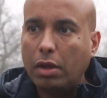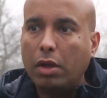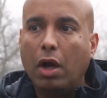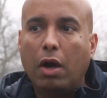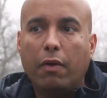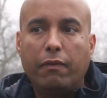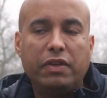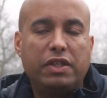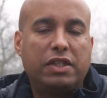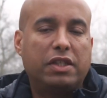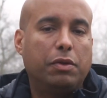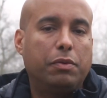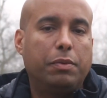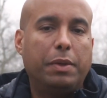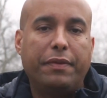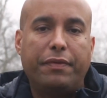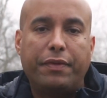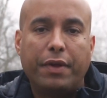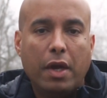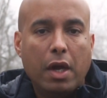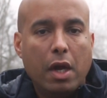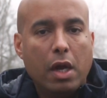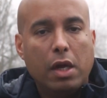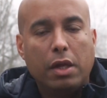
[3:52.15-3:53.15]
obviously,
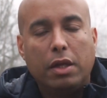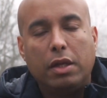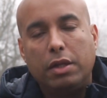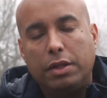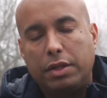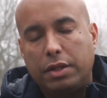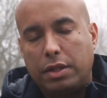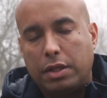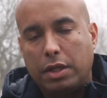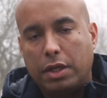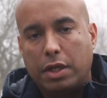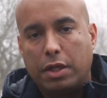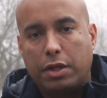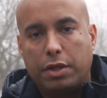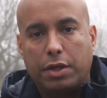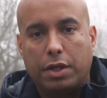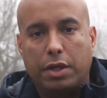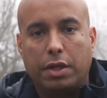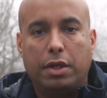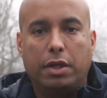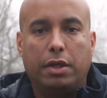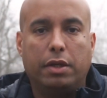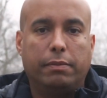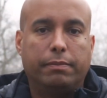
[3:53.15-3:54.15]
with
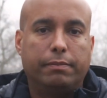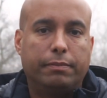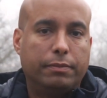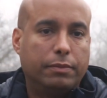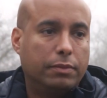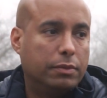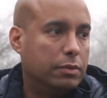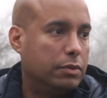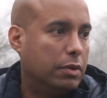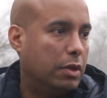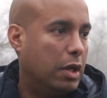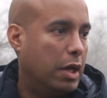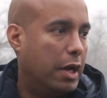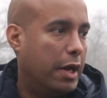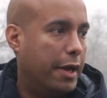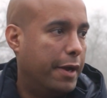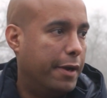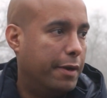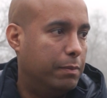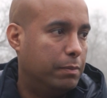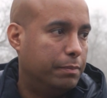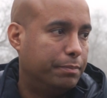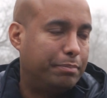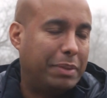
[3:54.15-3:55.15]
the
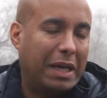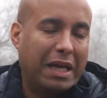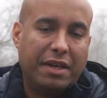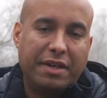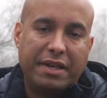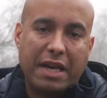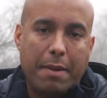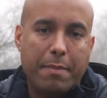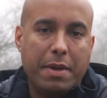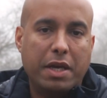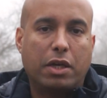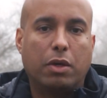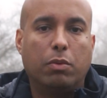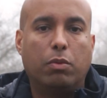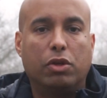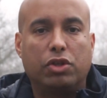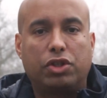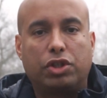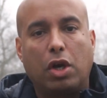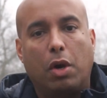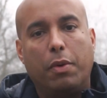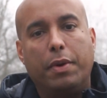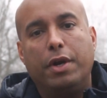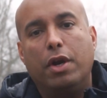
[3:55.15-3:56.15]
pandemic and
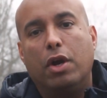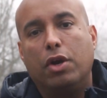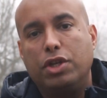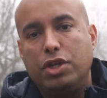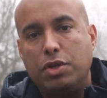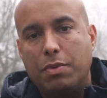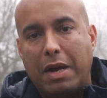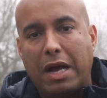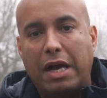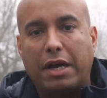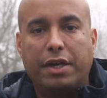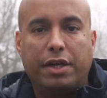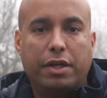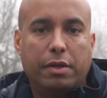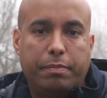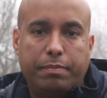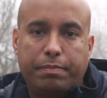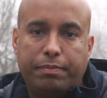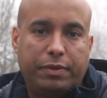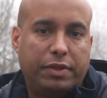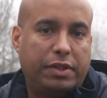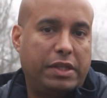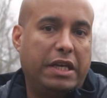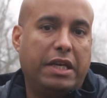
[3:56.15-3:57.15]
what's going on, you are going
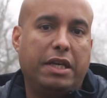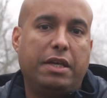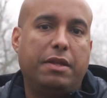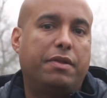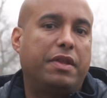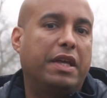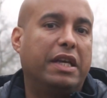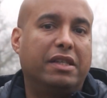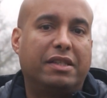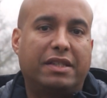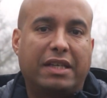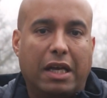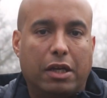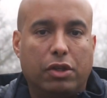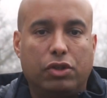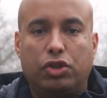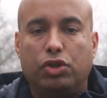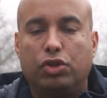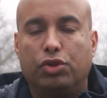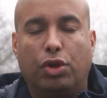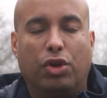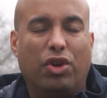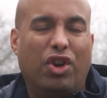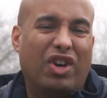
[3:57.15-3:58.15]
to see things
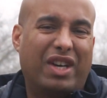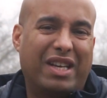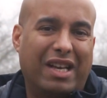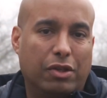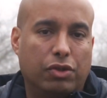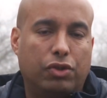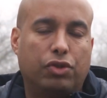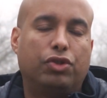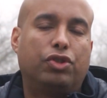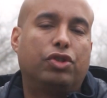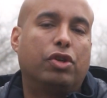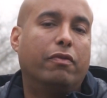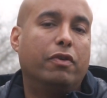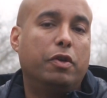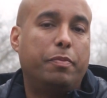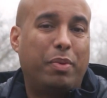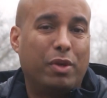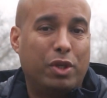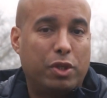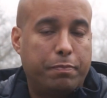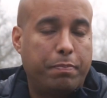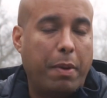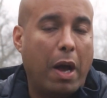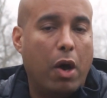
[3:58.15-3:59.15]
cancelled, or not cancelled, sorry,
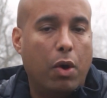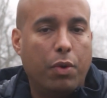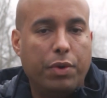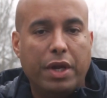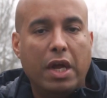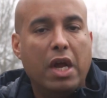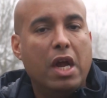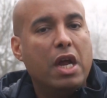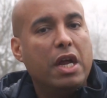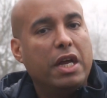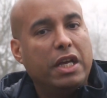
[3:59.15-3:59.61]
postponed.